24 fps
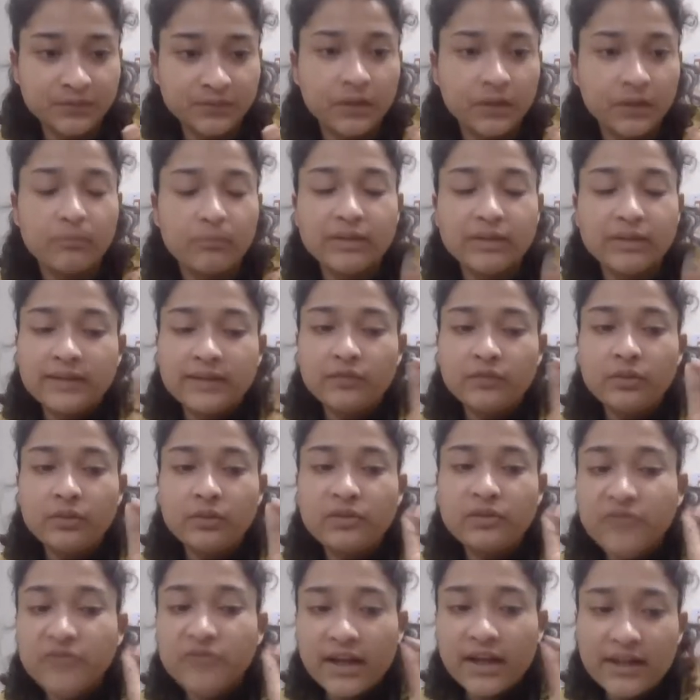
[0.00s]
but there will
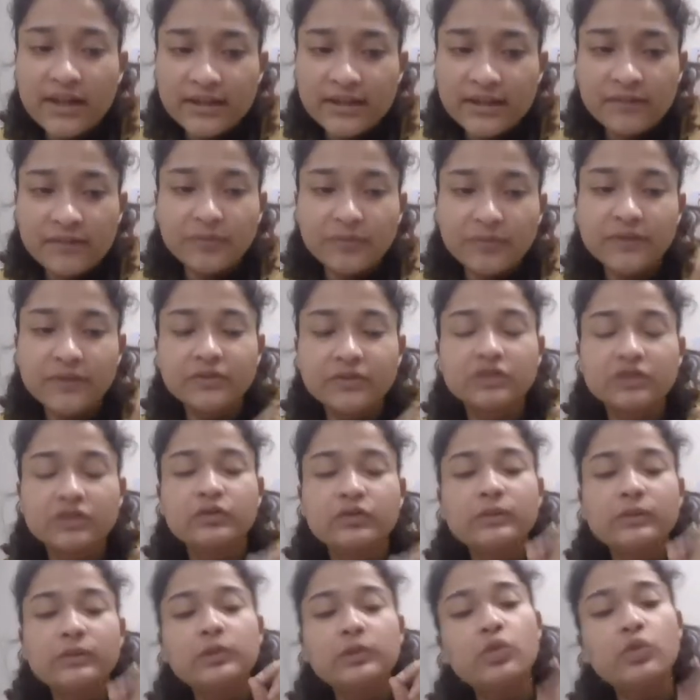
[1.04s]
be one element which
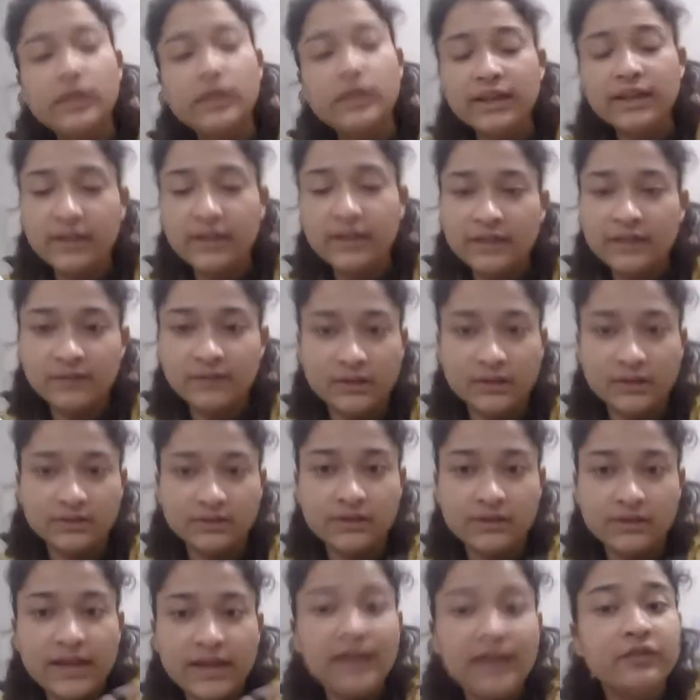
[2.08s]
will be only occurring once.
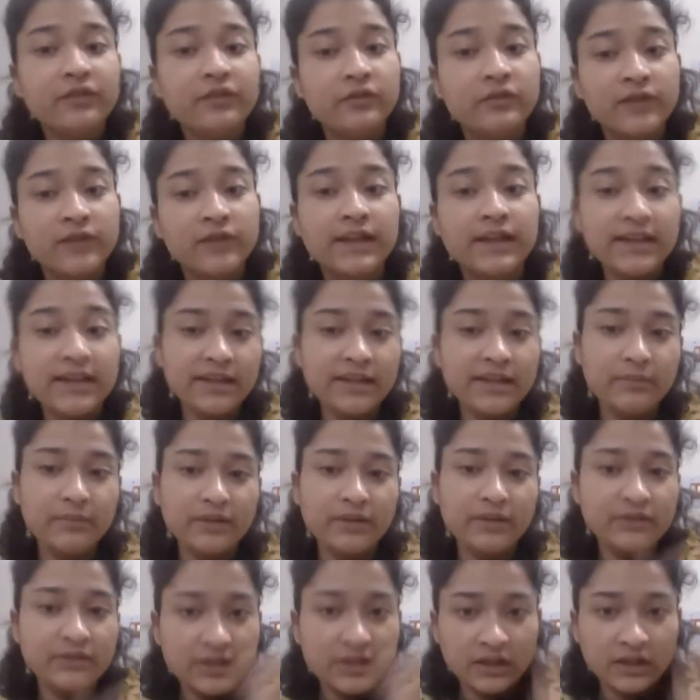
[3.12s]
That one element
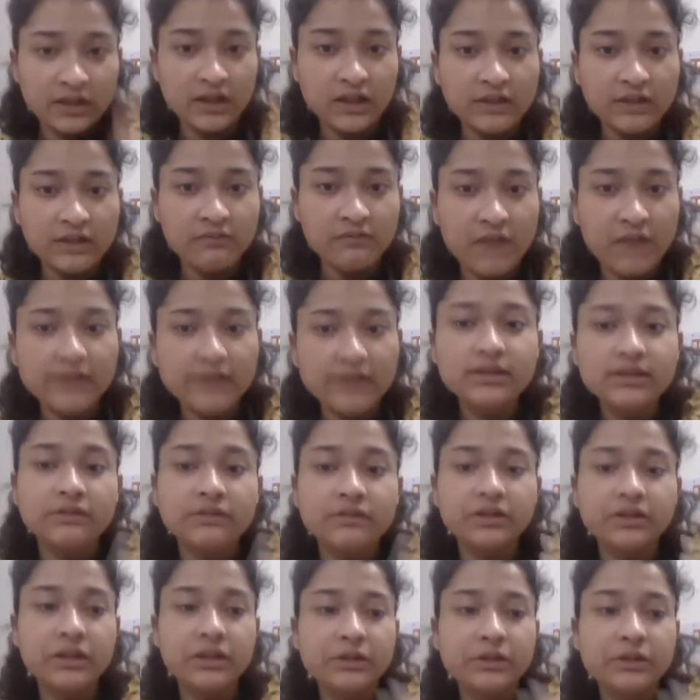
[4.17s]
which is occurring once,
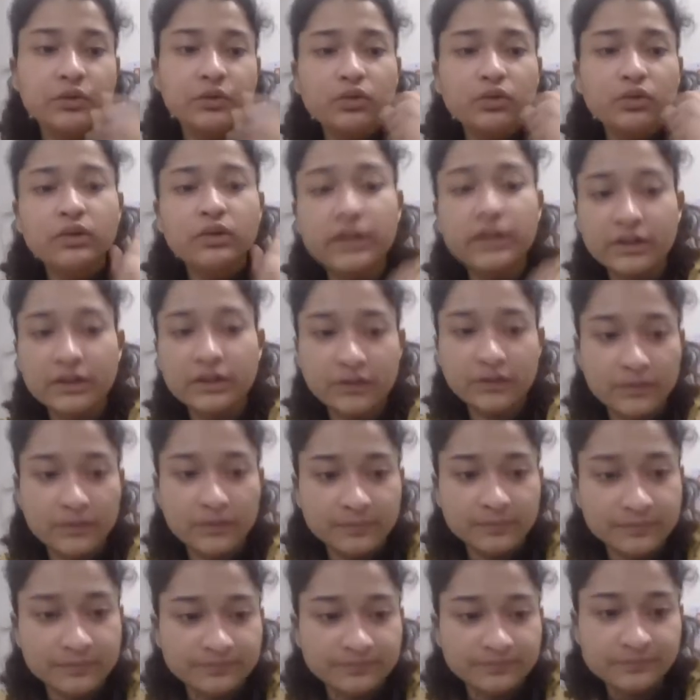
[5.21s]
we need to return.
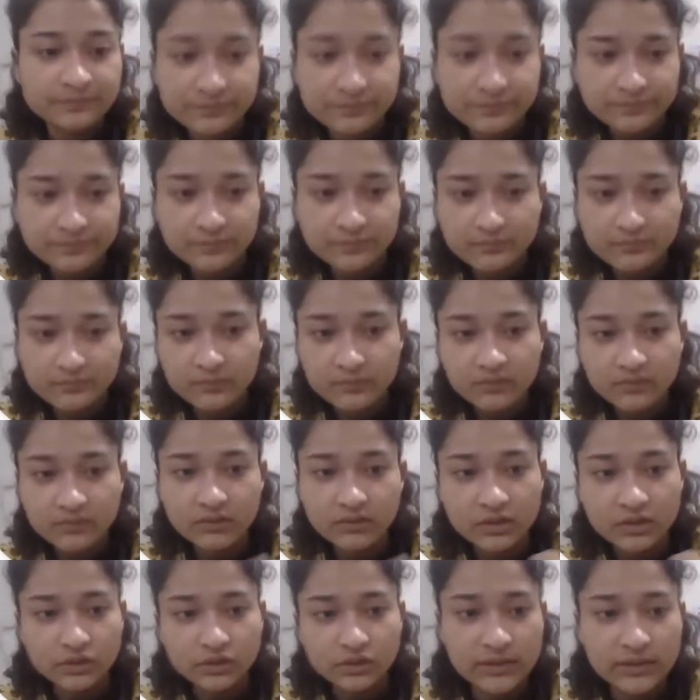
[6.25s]

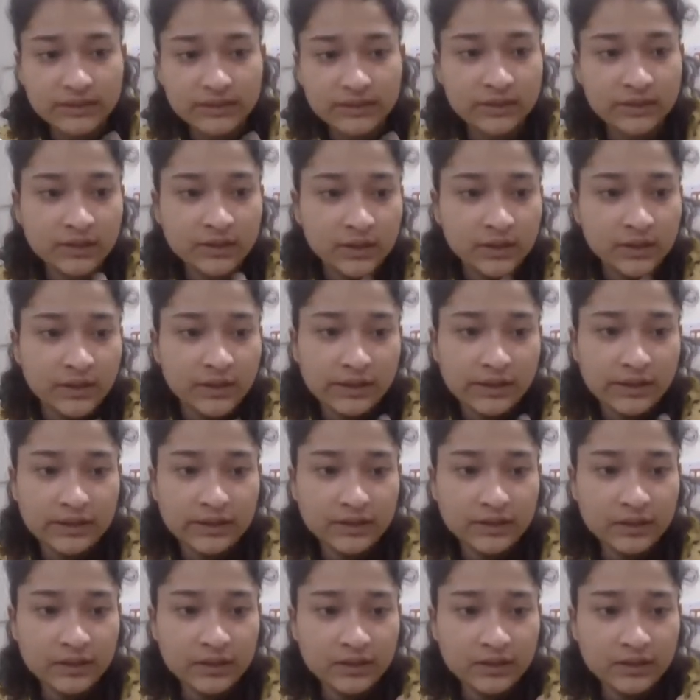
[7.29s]
So see here,